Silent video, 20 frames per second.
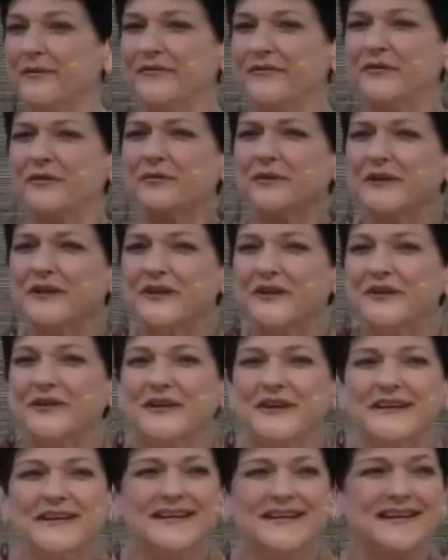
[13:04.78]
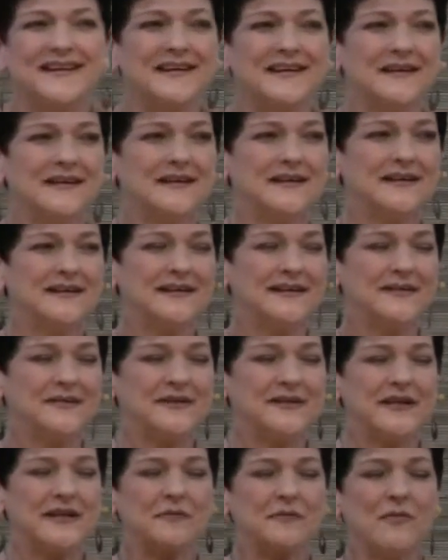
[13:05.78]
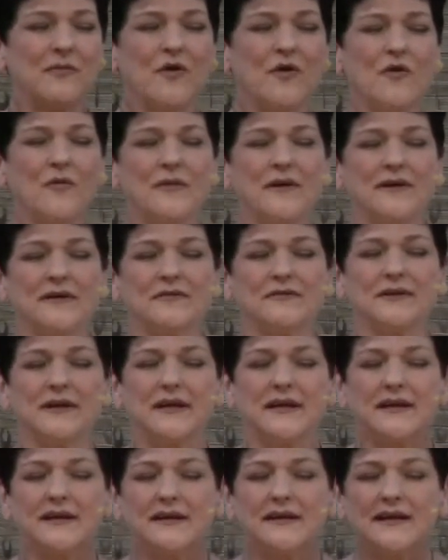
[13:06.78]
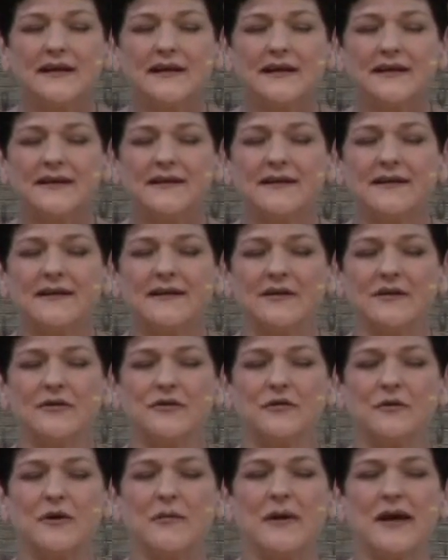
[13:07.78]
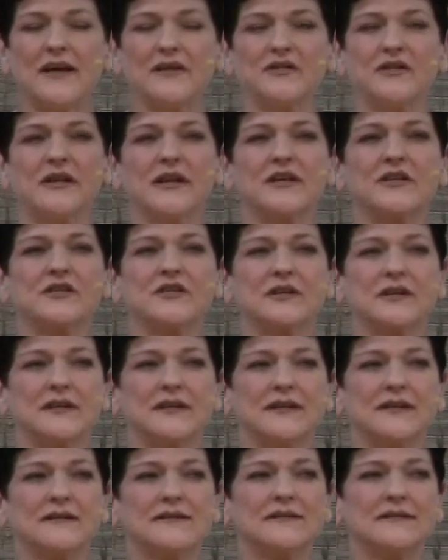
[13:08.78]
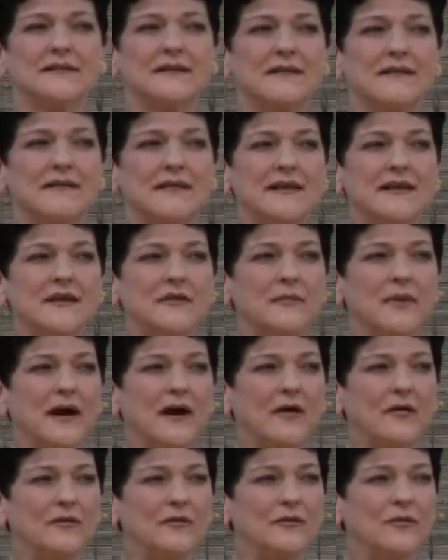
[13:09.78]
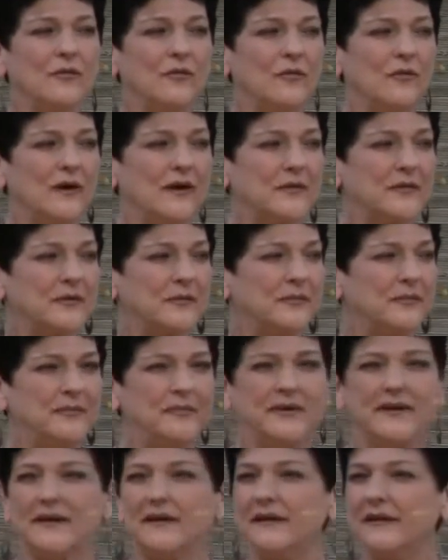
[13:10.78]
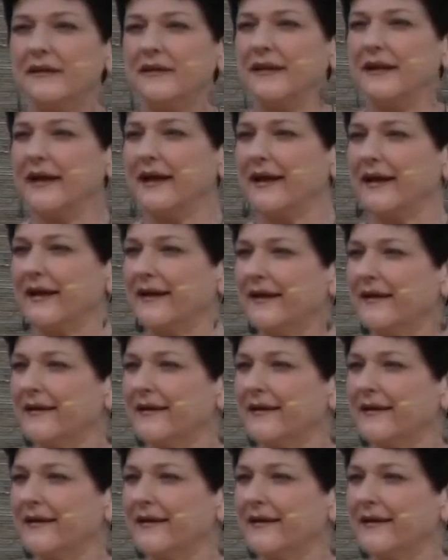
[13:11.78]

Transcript: We feel really good. Take a moment and we go to our imagination and think about what it would be like.